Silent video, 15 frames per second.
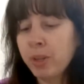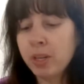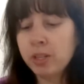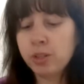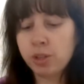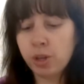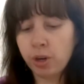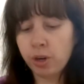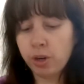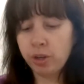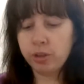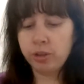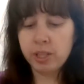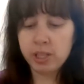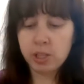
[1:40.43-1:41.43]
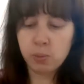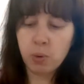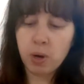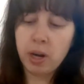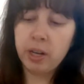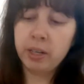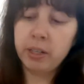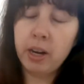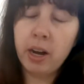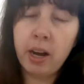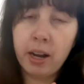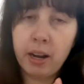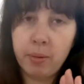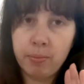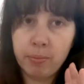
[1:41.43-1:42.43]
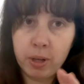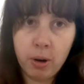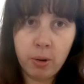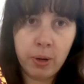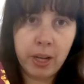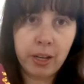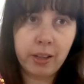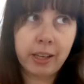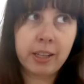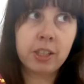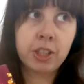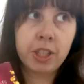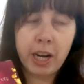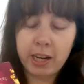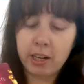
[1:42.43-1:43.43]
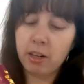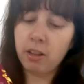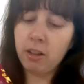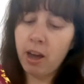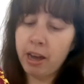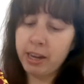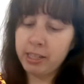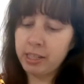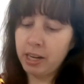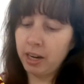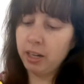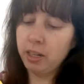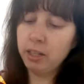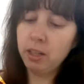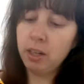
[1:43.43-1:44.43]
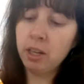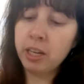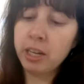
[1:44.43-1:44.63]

So this one, I am going like a shade lighter